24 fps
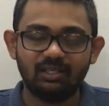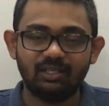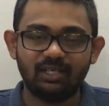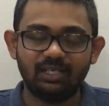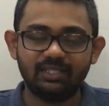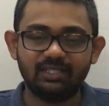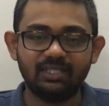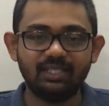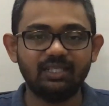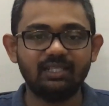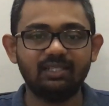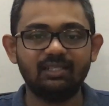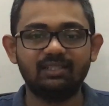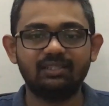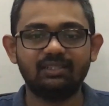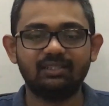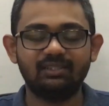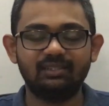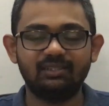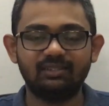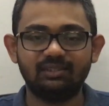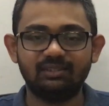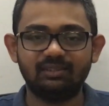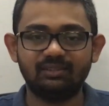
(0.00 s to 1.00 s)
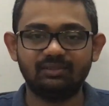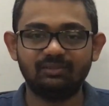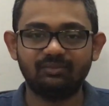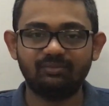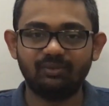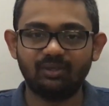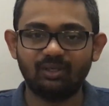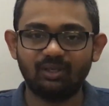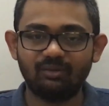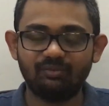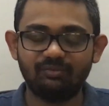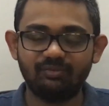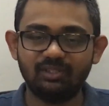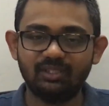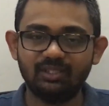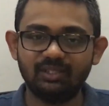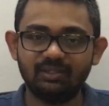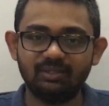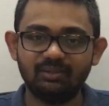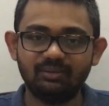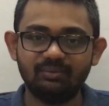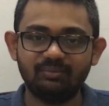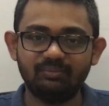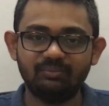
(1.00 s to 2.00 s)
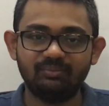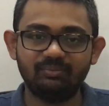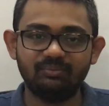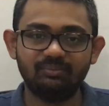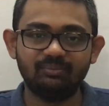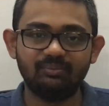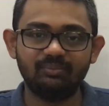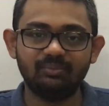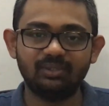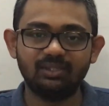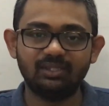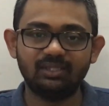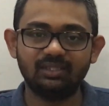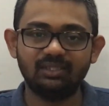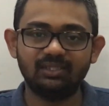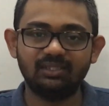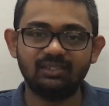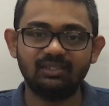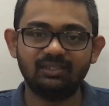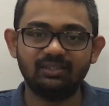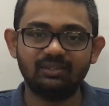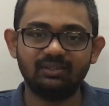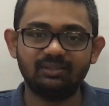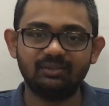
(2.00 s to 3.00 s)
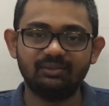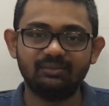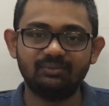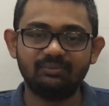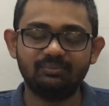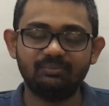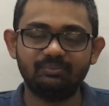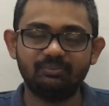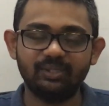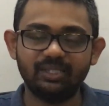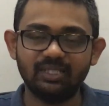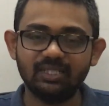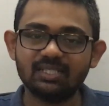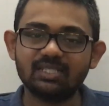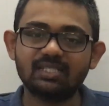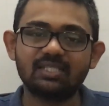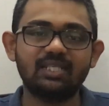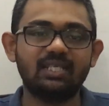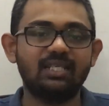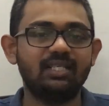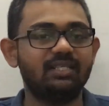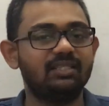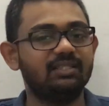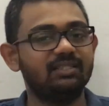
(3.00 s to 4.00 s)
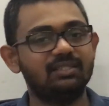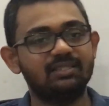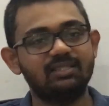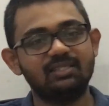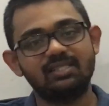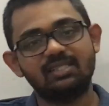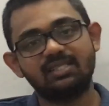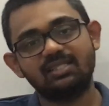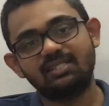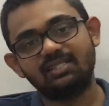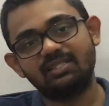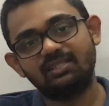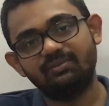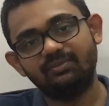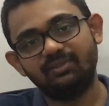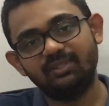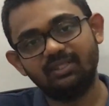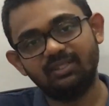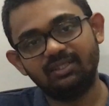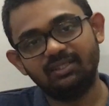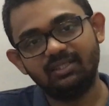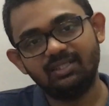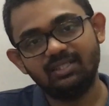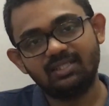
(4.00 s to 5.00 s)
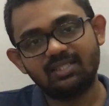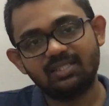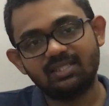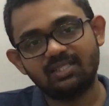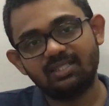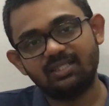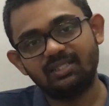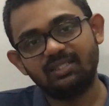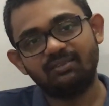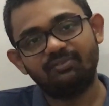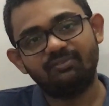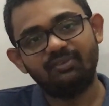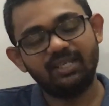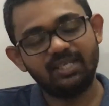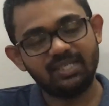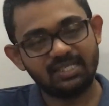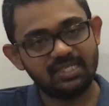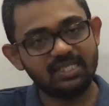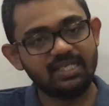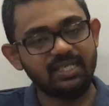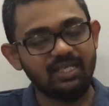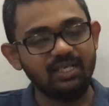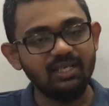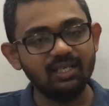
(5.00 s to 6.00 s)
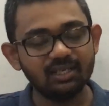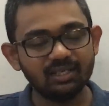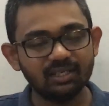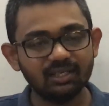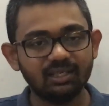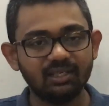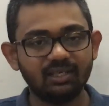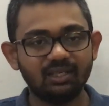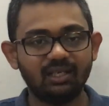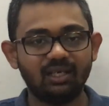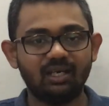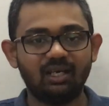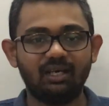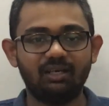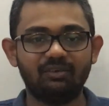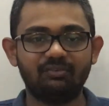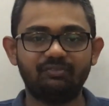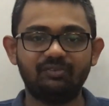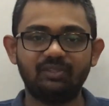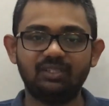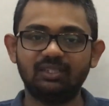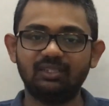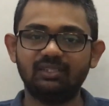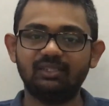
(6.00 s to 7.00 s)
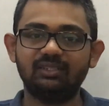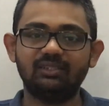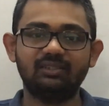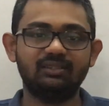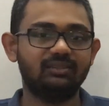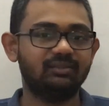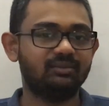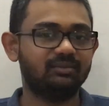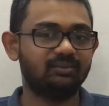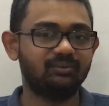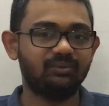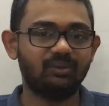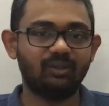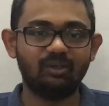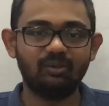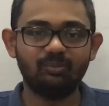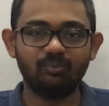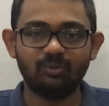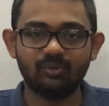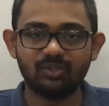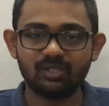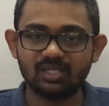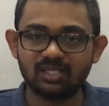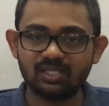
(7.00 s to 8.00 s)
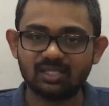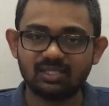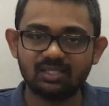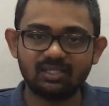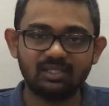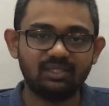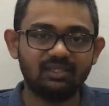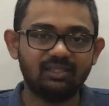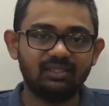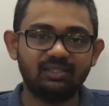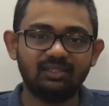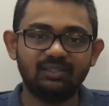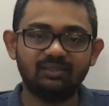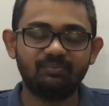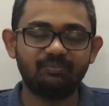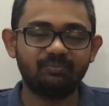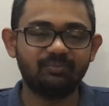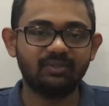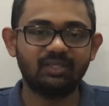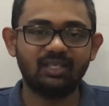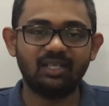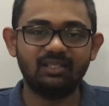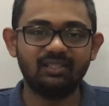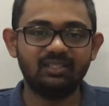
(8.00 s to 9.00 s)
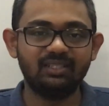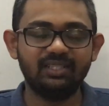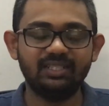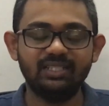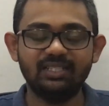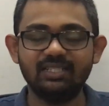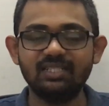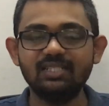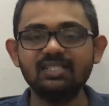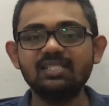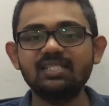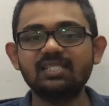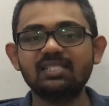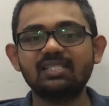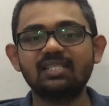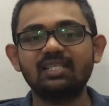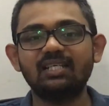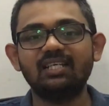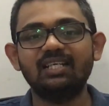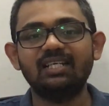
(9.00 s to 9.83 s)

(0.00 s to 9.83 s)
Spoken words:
I think one of the biggest challenges the world is facing after almost 100 years.